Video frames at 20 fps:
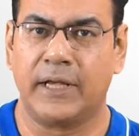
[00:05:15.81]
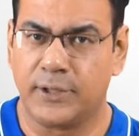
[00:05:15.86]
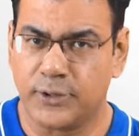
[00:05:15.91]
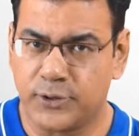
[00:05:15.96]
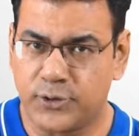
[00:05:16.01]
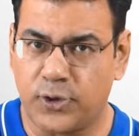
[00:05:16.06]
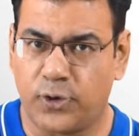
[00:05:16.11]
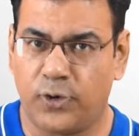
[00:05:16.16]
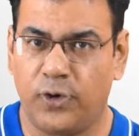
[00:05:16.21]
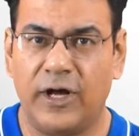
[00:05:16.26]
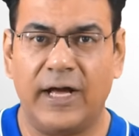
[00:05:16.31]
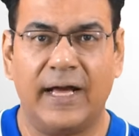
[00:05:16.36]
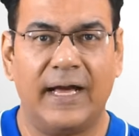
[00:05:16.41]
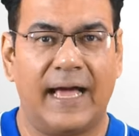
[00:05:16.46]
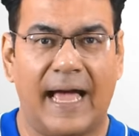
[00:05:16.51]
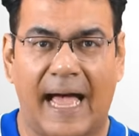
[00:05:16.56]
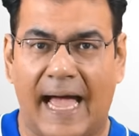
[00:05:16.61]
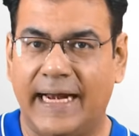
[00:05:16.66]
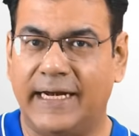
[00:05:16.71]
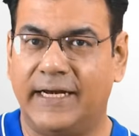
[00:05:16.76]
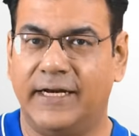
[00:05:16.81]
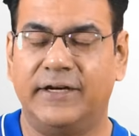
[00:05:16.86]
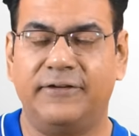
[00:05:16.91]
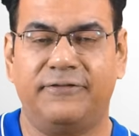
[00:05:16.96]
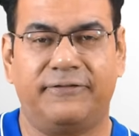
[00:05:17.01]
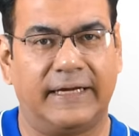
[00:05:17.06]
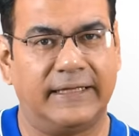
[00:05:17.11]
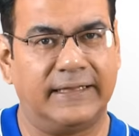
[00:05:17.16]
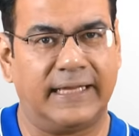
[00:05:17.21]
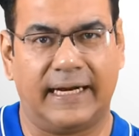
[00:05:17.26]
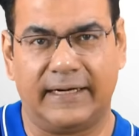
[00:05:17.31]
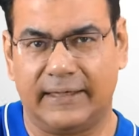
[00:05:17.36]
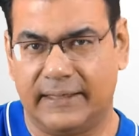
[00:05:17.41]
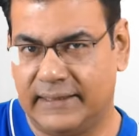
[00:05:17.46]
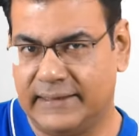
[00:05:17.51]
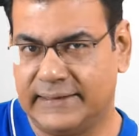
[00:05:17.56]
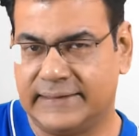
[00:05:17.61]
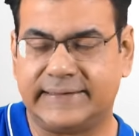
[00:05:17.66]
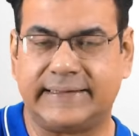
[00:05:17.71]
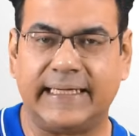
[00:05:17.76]
So identify that.
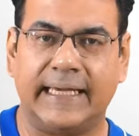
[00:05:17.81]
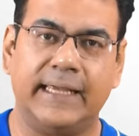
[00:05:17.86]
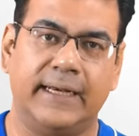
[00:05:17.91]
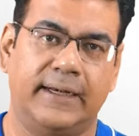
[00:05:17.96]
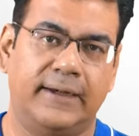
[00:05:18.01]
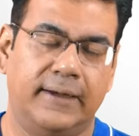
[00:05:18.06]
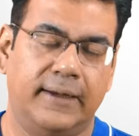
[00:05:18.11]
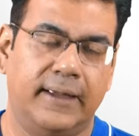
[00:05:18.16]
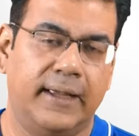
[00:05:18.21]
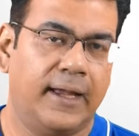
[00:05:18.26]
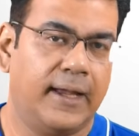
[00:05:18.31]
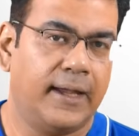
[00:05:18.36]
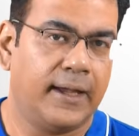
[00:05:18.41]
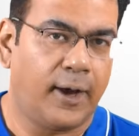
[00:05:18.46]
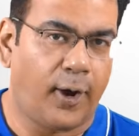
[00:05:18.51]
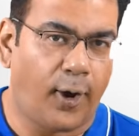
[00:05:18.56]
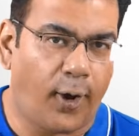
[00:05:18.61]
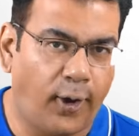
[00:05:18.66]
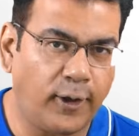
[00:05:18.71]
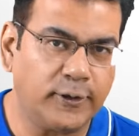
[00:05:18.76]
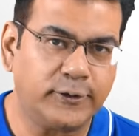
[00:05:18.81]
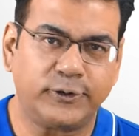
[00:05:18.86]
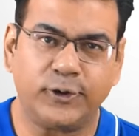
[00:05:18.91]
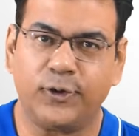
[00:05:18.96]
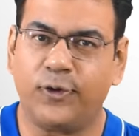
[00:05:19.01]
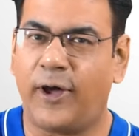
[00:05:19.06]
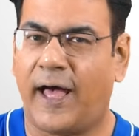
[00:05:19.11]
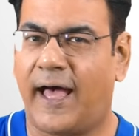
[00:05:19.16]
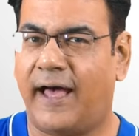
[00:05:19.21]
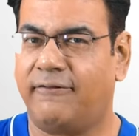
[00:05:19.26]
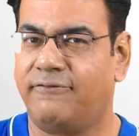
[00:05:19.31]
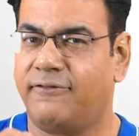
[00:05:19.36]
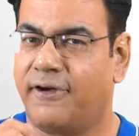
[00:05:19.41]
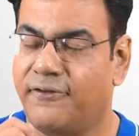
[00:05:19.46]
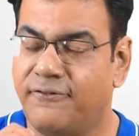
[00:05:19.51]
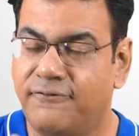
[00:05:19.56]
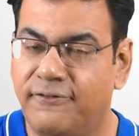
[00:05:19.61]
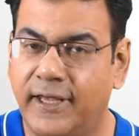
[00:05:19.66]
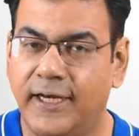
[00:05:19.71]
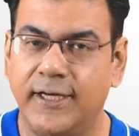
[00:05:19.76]
Second, also
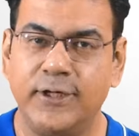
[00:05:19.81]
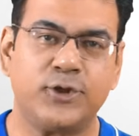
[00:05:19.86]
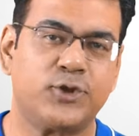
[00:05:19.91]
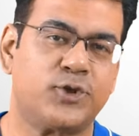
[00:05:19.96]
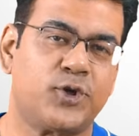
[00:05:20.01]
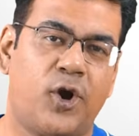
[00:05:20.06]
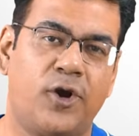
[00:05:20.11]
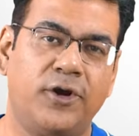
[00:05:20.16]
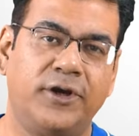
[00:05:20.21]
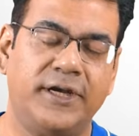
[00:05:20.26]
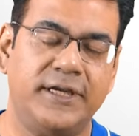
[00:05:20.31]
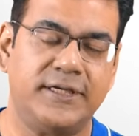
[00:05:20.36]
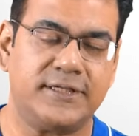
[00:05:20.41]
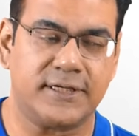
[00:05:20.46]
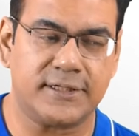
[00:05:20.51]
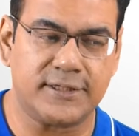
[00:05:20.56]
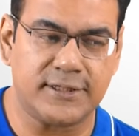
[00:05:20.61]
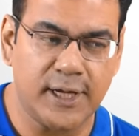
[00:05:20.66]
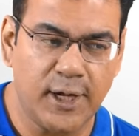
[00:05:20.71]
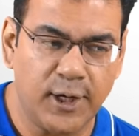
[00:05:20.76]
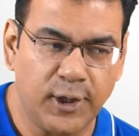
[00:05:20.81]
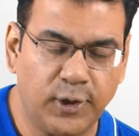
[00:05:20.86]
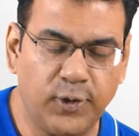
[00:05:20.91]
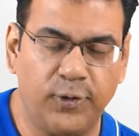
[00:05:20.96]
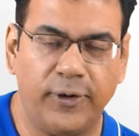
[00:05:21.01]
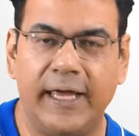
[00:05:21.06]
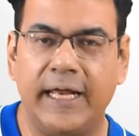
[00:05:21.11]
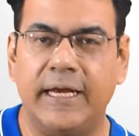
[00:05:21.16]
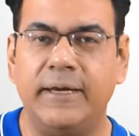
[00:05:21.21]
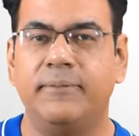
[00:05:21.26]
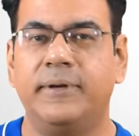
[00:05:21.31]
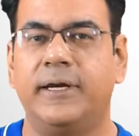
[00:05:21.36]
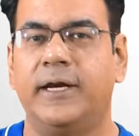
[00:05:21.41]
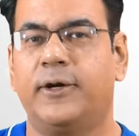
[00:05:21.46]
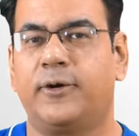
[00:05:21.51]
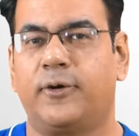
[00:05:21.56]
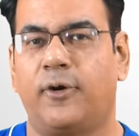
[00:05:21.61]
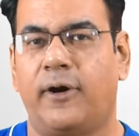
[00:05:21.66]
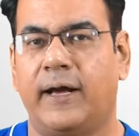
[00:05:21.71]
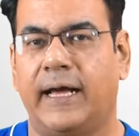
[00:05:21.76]
have very strong reasons to
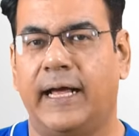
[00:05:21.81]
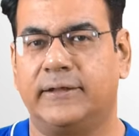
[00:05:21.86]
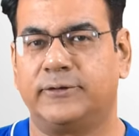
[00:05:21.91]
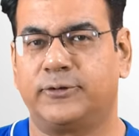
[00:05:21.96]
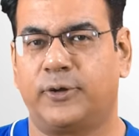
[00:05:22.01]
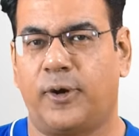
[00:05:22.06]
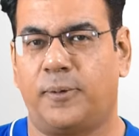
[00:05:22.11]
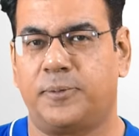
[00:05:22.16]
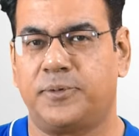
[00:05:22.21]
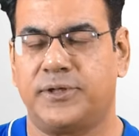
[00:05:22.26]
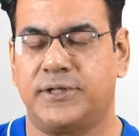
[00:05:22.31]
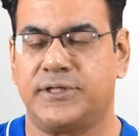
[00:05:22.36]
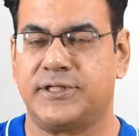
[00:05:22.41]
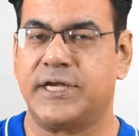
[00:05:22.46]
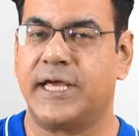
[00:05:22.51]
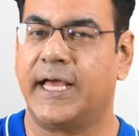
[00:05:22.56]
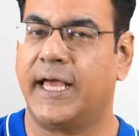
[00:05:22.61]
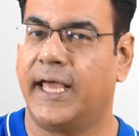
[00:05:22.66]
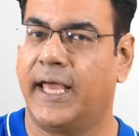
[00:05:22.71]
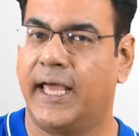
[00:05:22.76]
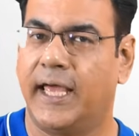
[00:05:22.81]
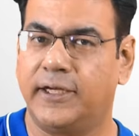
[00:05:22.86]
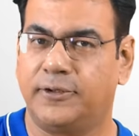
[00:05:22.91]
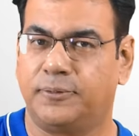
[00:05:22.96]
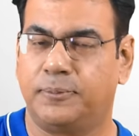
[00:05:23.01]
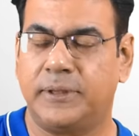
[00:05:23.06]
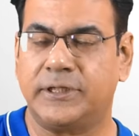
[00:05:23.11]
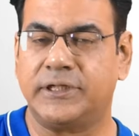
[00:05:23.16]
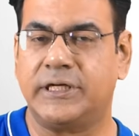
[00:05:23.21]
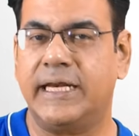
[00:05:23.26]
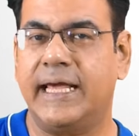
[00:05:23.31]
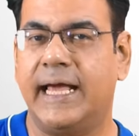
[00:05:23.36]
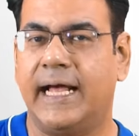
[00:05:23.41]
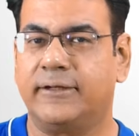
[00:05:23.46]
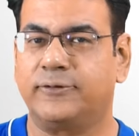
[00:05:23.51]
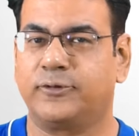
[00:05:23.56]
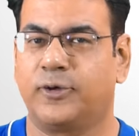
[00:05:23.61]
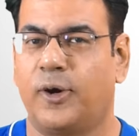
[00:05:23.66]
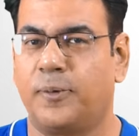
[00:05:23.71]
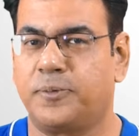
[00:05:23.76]
eliminate wrong answer options, especially
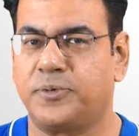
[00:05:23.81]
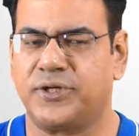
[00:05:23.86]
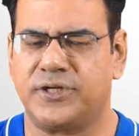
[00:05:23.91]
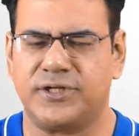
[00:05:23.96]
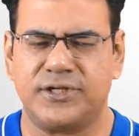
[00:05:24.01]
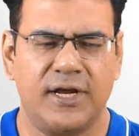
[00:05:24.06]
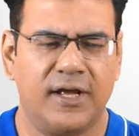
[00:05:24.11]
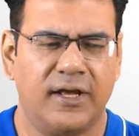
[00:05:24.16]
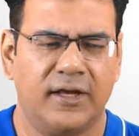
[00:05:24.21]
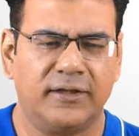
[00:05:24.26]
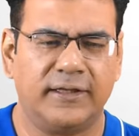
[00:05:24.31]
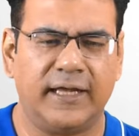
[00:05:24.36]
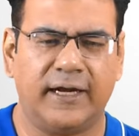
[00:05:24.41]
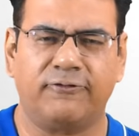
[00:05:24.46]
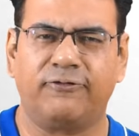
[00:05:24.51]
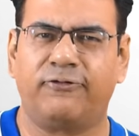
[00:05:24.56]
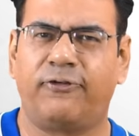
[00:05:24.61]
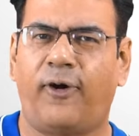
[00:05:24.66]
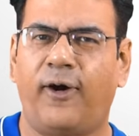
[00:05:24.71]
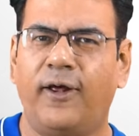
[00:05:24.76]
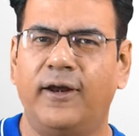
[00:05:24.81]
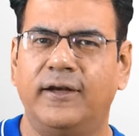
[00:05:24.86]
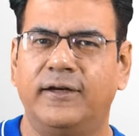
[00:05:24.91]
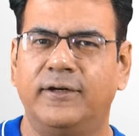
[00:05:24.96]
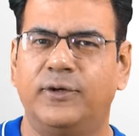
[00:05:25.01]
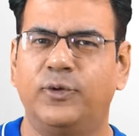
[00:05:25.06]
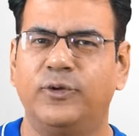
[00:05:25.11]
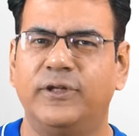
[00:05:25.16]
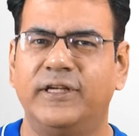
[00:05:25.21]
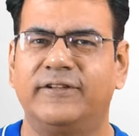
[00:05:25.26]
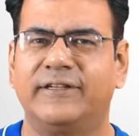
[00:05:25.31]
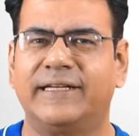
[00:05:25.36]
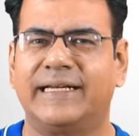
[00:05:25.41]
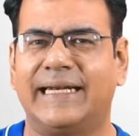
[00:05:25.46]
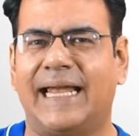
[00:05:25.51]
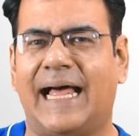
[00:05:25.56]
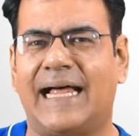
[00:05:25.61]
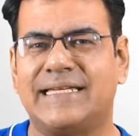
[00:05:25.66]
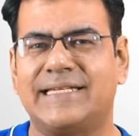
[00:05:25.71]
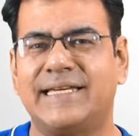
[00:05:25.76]
answer options that fall into these
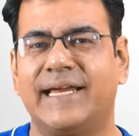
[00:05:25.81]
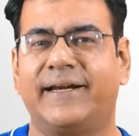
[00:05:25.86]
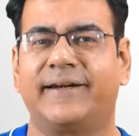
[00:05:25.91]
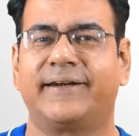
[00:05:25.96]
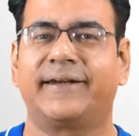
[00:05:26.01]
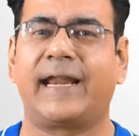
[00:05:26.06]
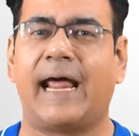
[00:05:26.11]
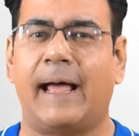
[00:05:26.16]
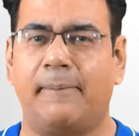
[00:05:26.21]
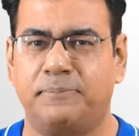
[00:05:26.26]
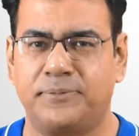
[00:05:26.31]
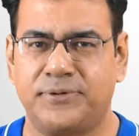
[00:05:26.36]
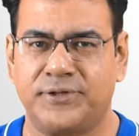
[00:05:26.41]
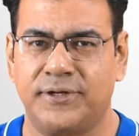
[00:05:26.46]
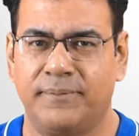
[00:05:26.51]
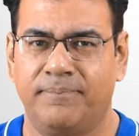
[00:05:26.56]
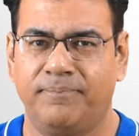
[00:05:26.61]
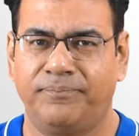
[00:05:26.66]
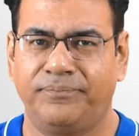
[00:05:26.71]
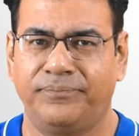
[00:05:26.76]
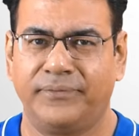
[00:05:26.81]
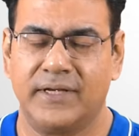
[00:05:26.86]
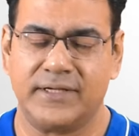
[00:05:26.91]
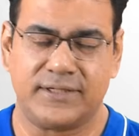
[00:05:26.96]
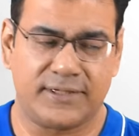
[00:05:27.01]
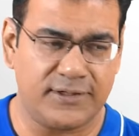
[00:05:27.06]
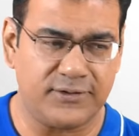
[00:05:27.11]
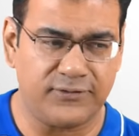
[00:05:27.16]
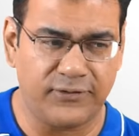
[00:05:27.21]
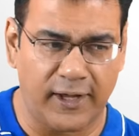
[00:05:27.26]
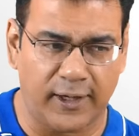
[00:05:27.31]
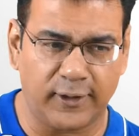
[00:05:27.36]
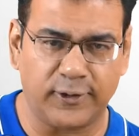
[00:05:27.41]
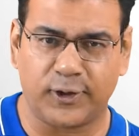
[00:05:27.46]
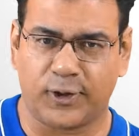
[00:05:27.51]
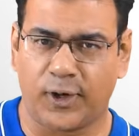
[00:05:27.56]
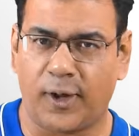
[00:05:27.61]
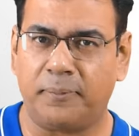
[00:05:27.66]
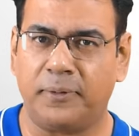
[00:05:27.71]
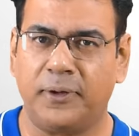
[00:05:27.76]
classic traps. Since we are on
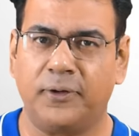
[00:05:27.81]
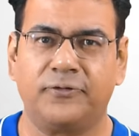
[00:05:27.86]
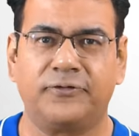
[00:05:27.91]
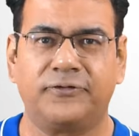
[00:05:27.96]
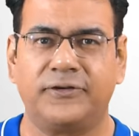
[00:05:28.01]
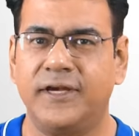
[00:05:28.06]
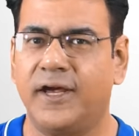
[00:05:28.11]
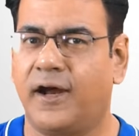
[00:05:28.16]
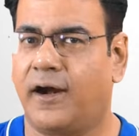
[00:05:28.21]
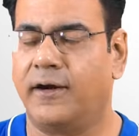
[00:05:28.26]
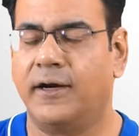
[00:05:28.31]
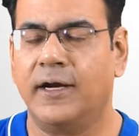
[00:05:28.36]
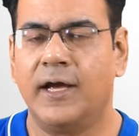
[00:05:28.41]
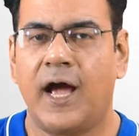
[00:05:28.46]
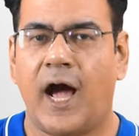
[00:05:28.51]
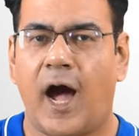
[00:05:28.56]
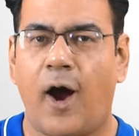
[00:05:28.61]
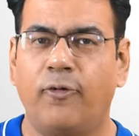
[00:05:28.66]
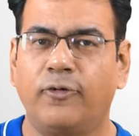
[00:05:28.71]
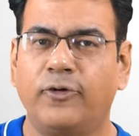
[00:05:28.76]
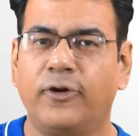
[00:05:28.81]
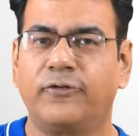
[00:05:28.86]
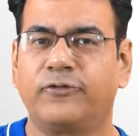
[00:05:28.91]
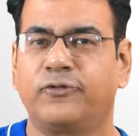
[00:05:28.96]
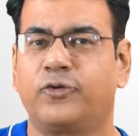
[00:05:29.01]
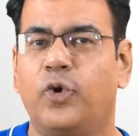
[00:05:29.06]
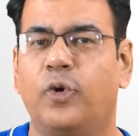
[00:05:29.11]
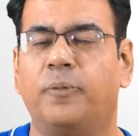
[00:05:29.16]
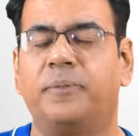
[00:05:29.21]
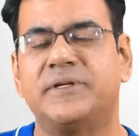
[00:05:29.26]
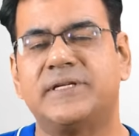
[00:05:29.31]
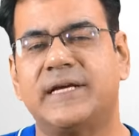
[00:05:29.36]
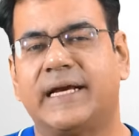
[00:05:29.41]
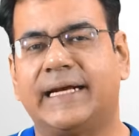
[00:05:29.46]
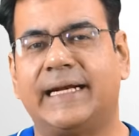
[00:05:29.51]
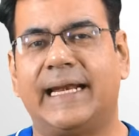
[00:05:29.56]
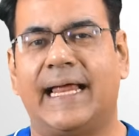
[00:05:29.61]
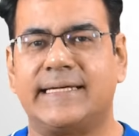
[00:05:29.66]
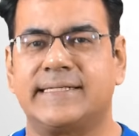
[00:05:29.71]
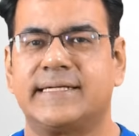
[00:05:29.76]
the topic of CR, out of scope is a
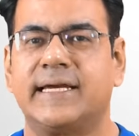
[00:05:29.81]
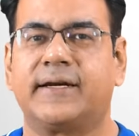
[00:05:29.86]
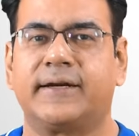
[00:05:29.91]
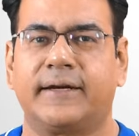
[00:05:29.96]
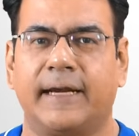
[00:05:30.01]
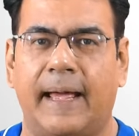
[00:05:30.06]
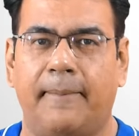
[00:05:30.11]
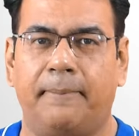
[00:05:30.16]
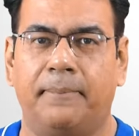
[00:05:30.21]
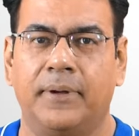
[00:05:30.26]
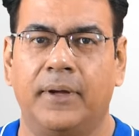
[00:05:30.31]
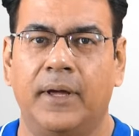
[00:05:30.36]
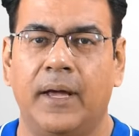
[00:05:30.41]
classic trap.